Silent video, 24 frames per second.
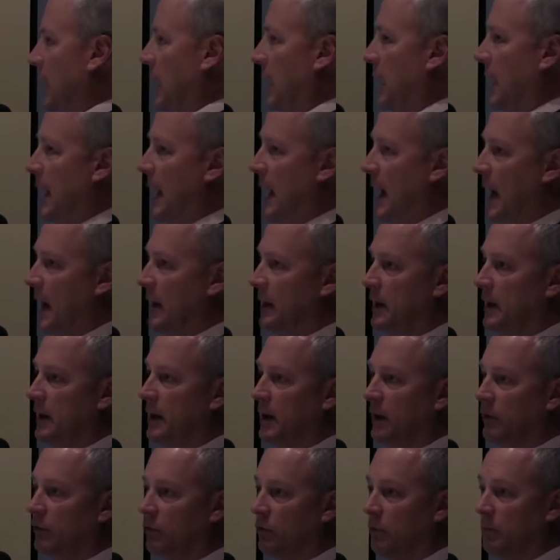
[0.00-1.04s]
add
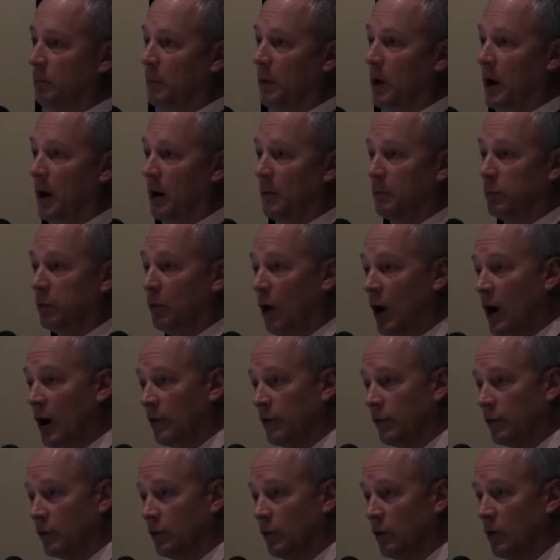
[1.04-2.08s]
an extra
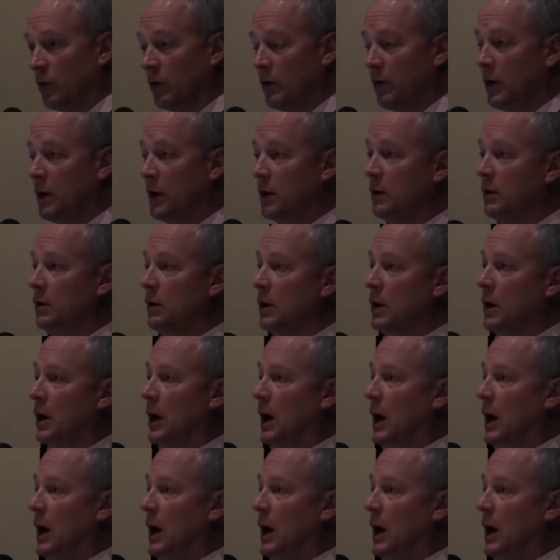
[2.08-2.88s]
block for learning,